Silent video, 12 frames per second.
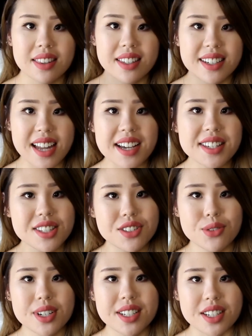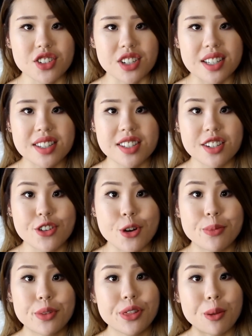The next 3 digits
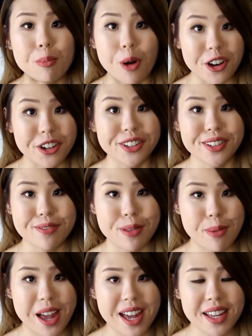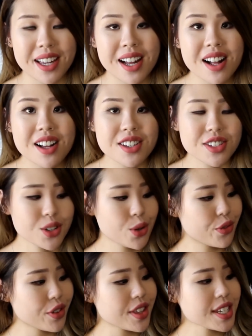determine the model of the bag. So
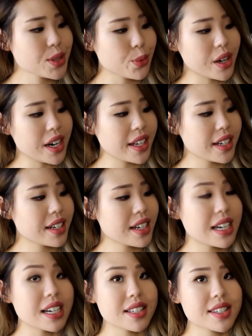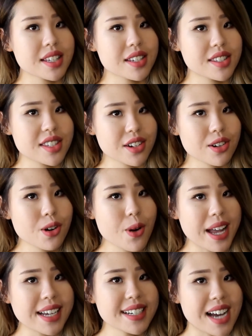for this one, it's
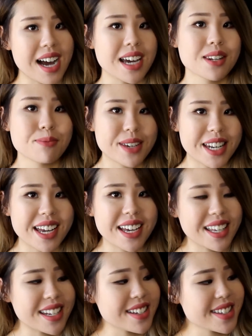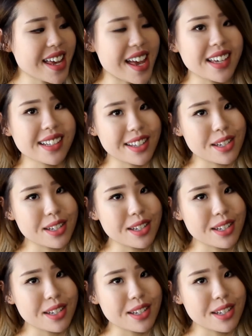089, meaning it is a Le